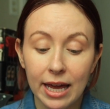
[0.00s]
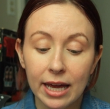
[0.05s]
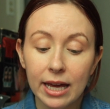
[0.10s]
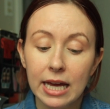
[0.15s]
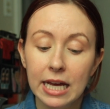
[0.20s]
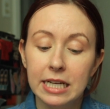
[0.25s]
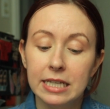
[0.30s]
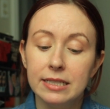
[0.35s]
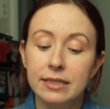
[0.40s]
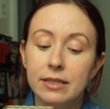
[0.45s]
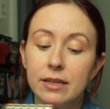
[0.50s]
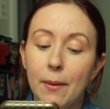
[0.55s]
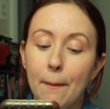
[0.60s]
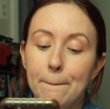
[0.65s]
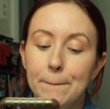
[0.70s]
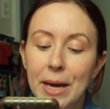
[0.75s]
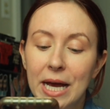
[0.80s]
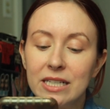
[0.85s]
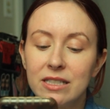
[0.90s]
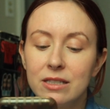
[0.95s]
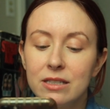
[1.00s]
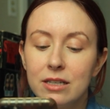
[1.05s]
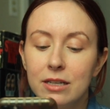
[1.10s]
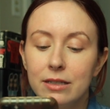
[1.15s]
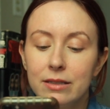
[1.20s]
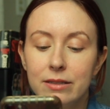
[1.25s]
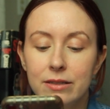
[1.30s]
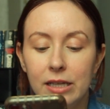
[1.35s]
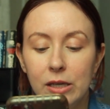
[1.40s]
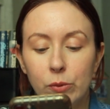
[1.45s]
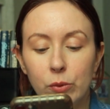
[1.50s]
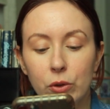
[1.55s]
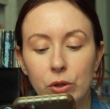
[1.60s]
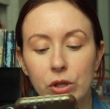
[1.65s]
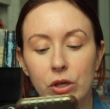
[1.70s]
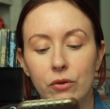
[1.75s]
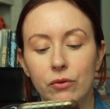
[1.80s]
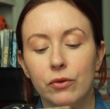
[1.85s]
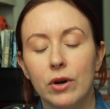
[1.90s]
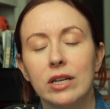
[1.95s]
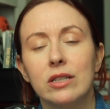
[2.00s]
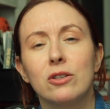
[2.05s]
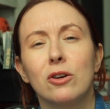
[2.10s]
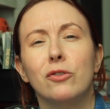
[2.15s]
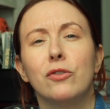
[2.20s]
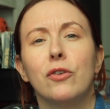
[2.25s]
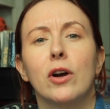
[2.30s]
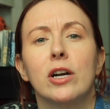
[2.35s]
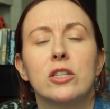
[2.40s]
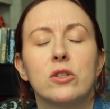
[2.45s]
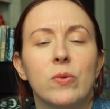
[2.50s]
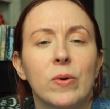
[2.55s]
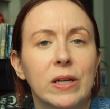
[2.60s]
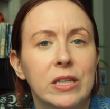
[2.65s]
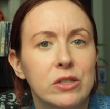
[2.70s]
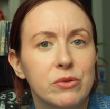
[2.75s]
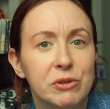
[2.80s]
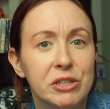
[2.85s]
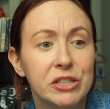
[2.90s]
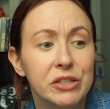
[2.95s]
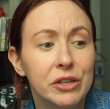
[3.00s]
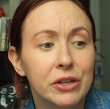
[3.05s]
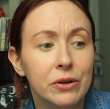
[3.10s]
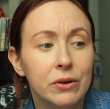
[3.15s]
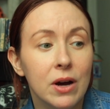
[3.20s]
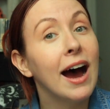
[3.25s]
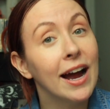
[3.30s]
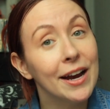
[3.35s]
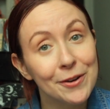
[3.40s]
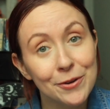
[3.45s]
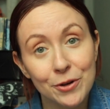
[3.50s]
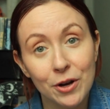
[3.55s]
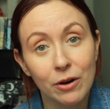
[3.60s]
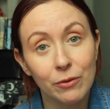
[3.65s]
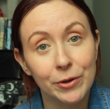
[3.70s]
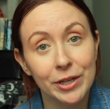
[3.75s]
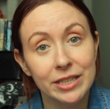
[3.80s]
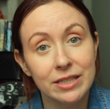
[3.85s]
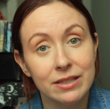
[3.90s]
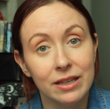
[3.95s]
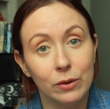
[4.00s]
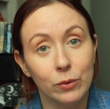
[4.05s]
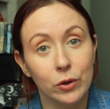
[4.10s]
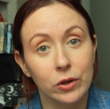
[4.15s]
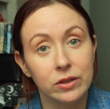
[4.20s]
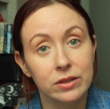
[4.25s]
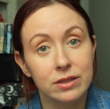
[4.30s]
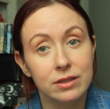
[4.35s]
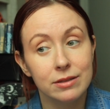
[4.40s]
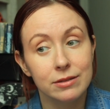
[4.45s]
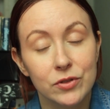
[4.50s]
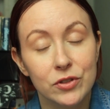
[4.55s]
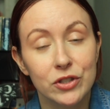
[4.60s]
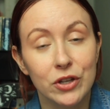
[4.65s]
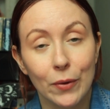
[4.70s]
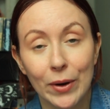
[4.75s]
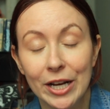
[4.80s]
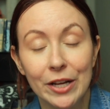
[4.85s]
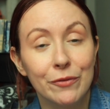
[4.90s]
is, best sequel you've read so far in 2022. I do not read sequels, so I